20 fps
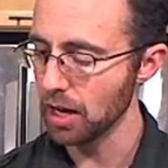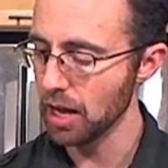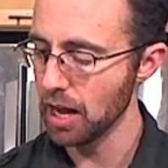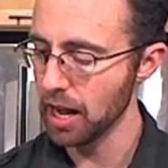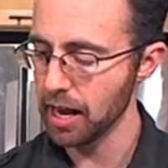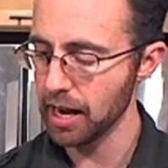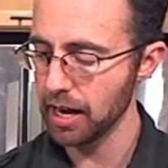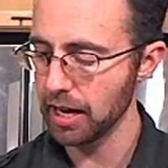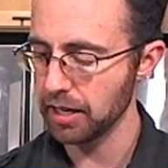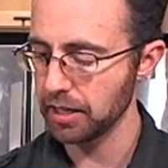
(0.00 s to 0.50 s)

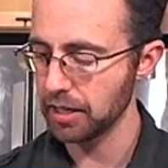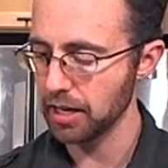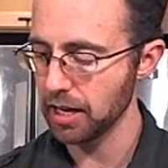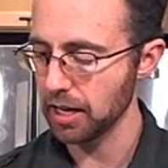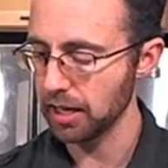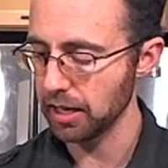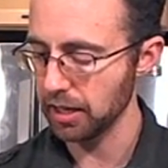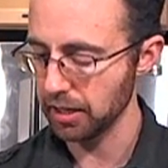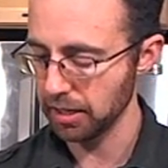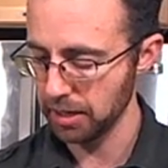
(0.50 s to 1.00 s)

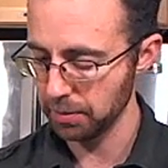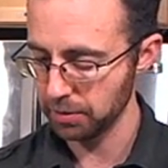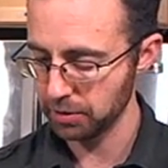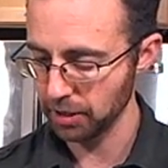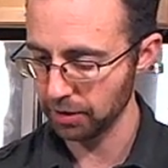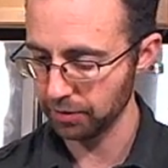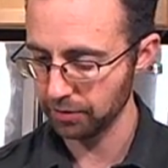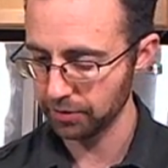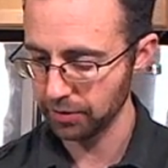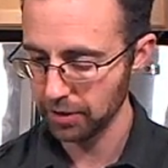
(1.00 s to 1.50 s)
and keep
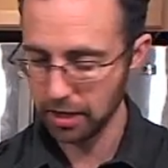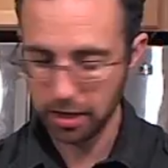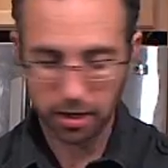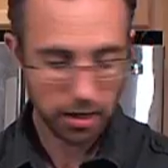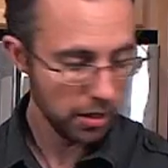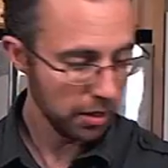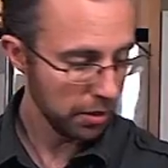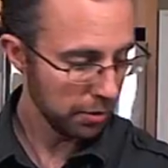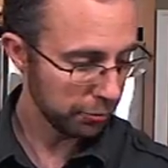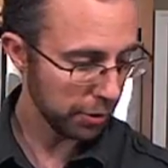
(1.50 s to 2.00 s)
stuff
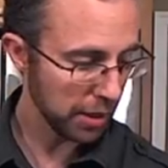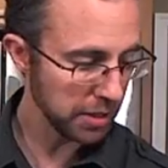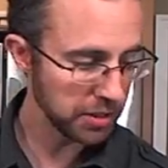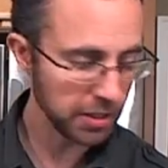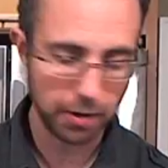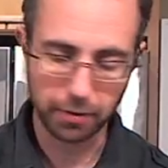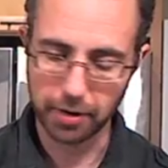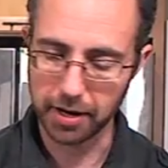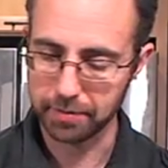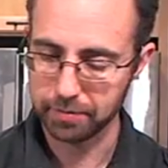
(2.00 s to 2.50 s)
fresh
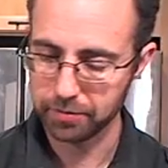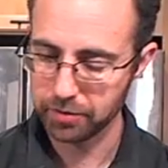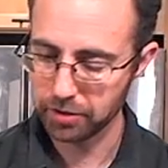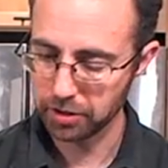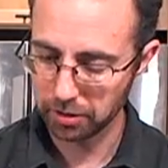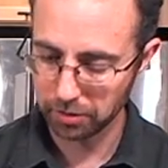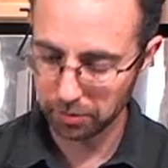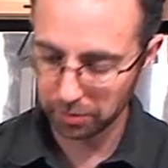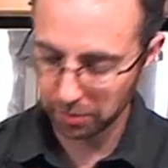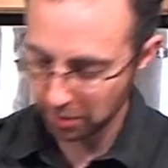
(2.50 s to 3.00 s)
that way.
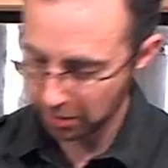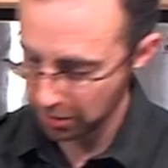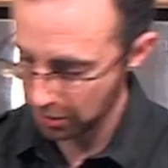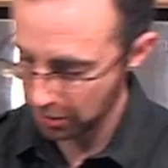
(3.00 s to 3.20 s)
So there's